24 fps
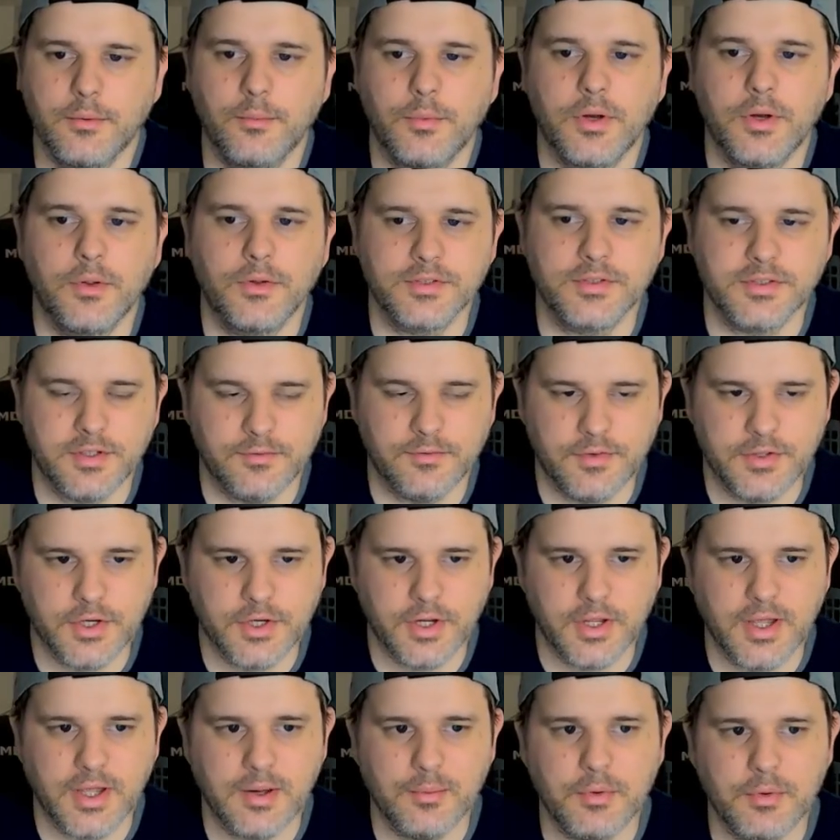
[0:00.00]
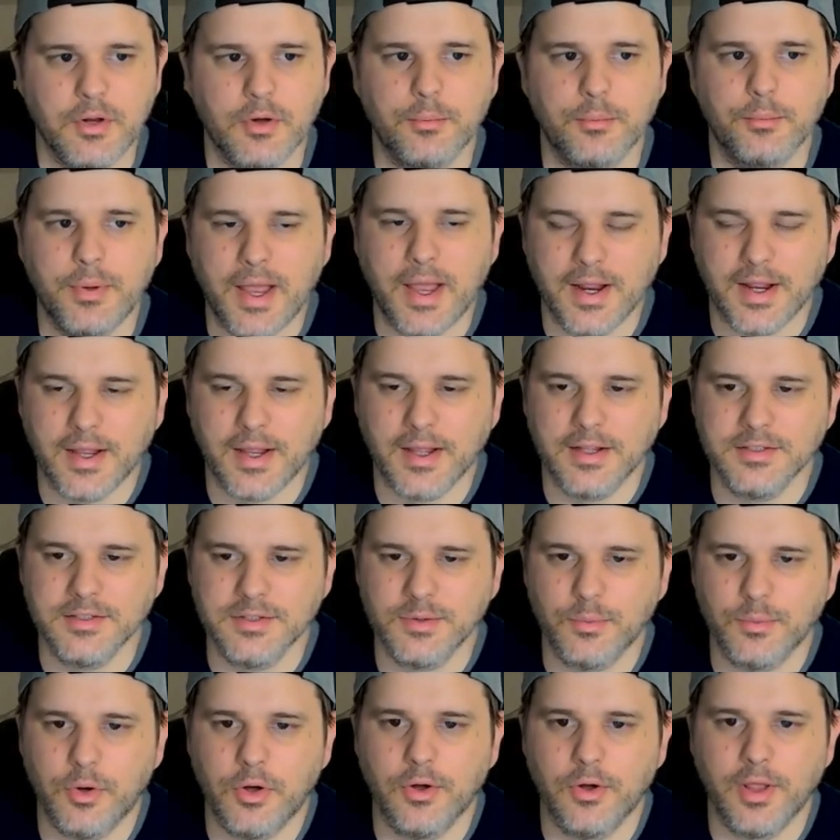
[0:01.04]
We know this is a division game. We know back against the
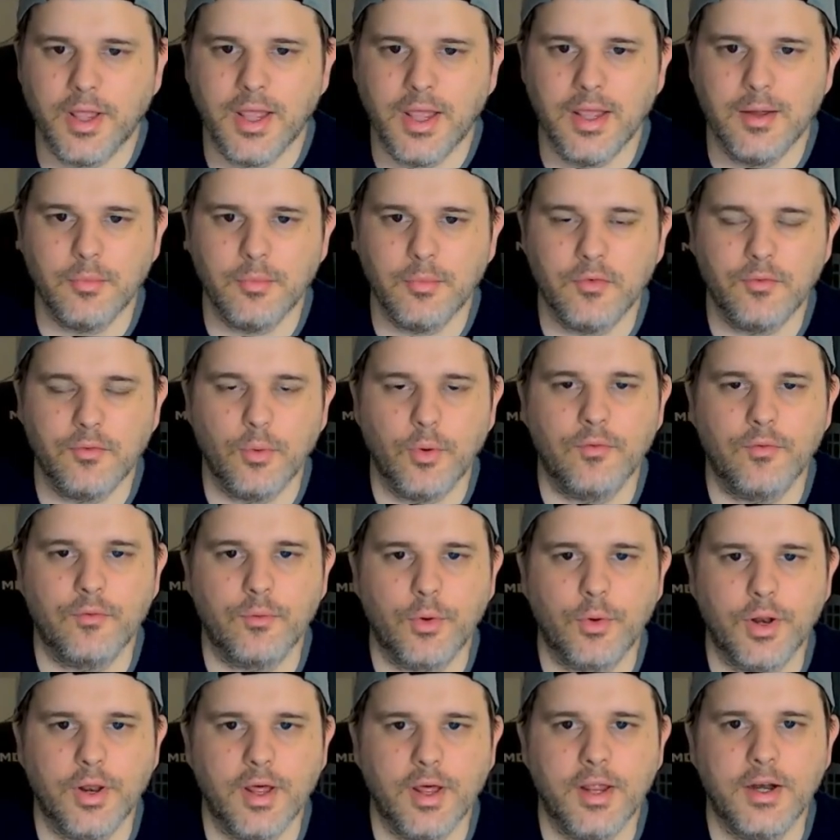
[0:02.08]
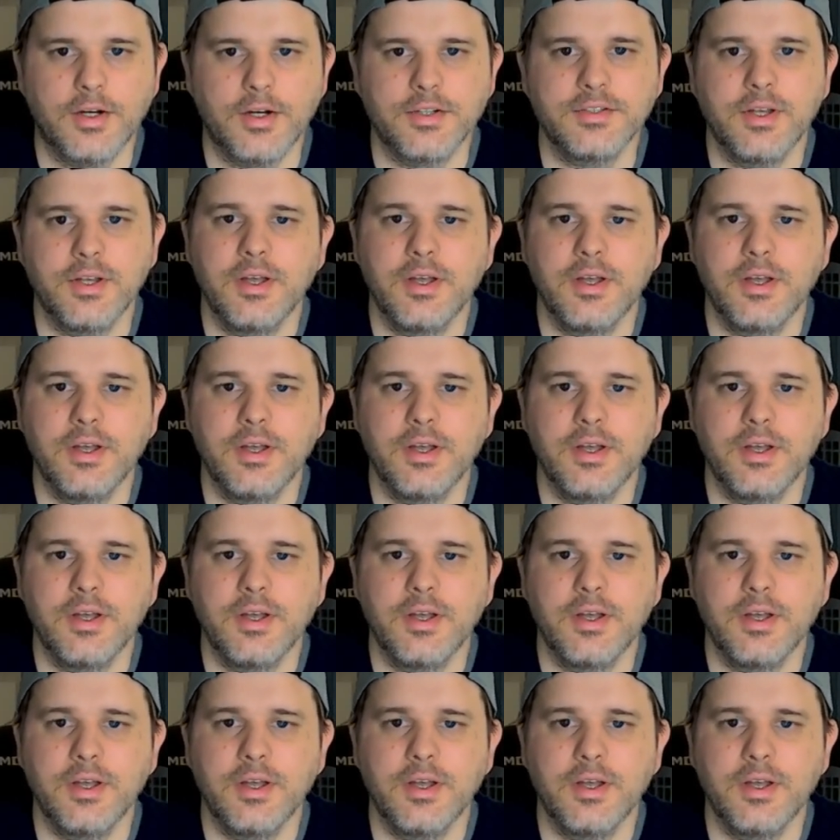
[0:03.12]
wall game for the 49ers.